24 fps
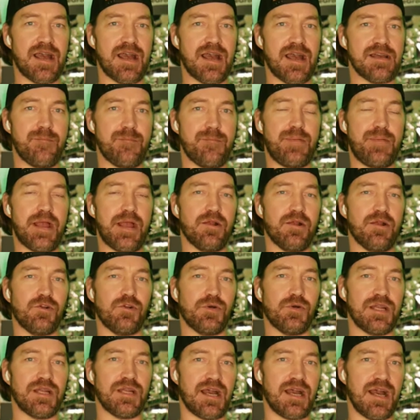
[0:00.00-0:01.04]
I am
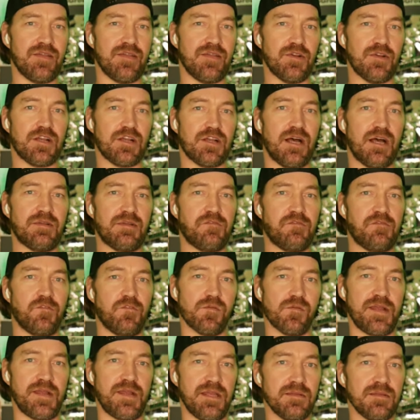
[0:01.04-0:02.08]
paranoid high. They're coming for
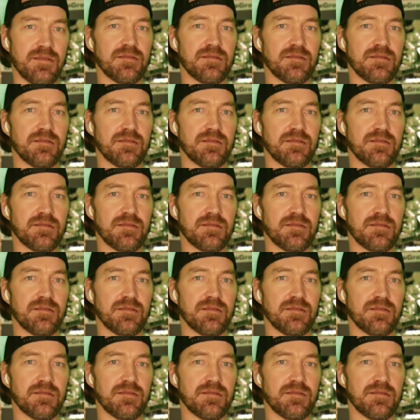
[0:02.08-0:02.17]
me.